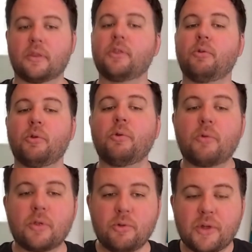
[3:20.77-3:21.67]

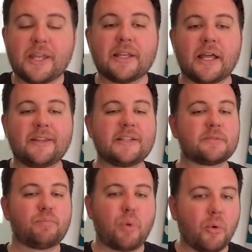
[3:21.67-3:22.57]
you can at
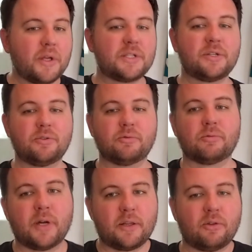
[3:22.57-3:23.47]
least point to
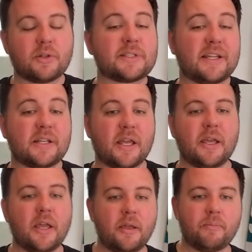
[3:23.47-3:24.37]
what looks like
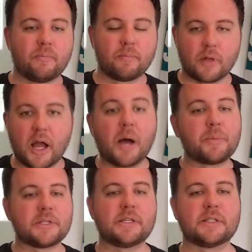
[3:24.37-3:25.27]
a
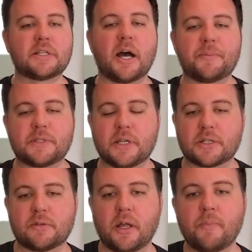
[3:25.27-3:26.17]
competent top
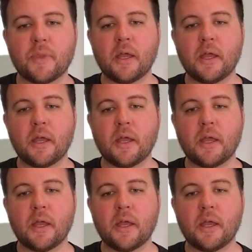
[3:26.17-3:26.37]
six, right?